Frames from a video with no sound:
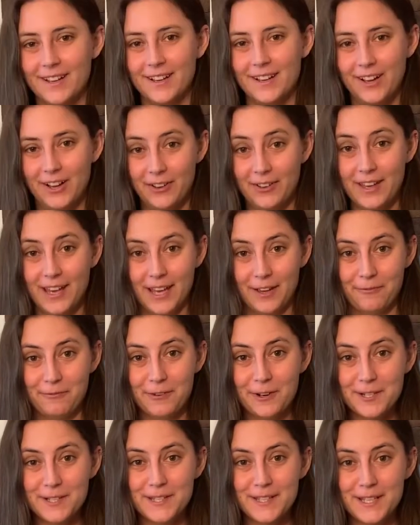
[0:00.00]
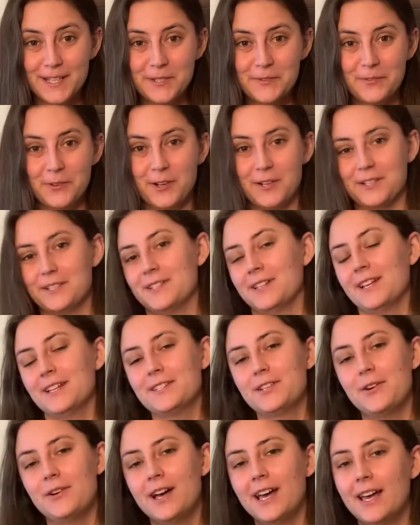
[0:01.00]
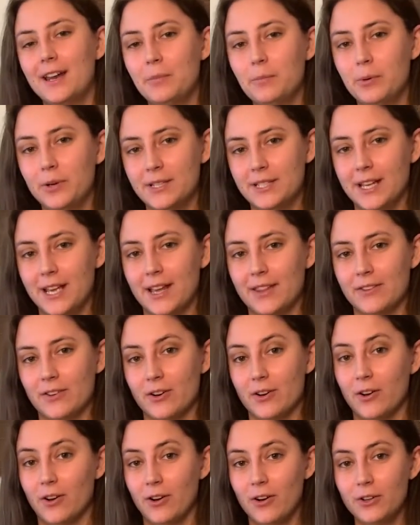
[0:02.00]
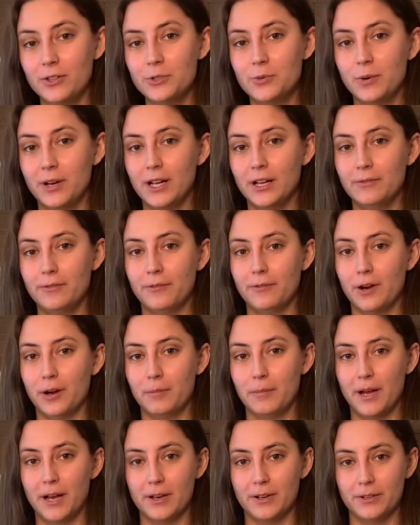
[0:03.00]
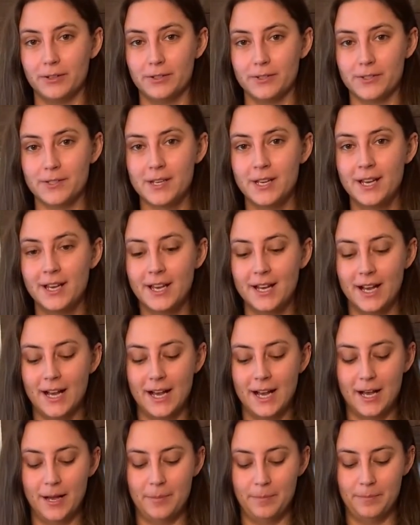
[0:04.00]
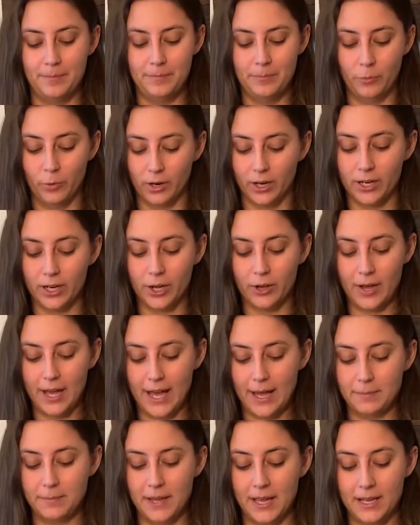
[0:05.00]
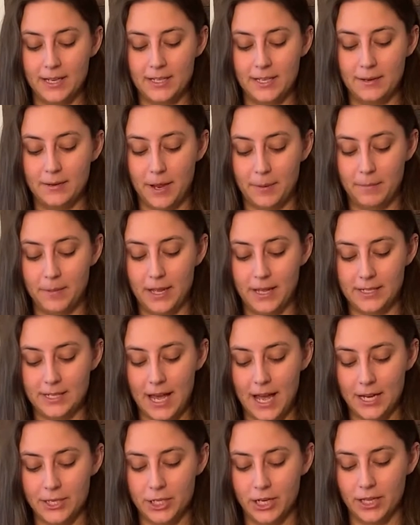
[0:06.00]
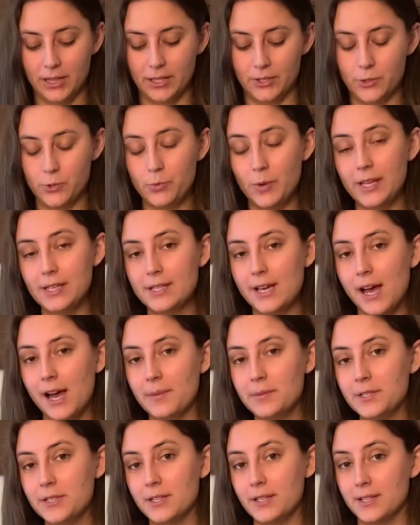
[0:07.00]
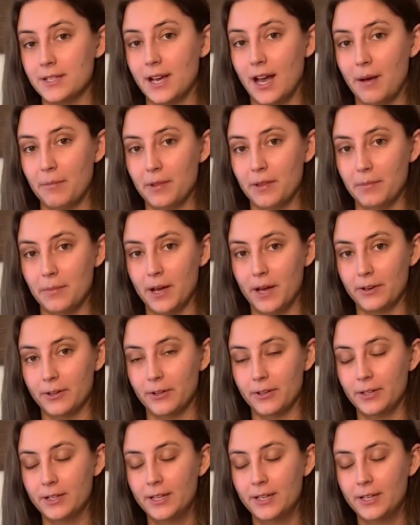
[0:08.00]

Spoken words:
Okay, first things first, let's go ahead and put together all 12 of our bottles. We're gonna go ahead and be attaching the swing tops to the top of the bottle.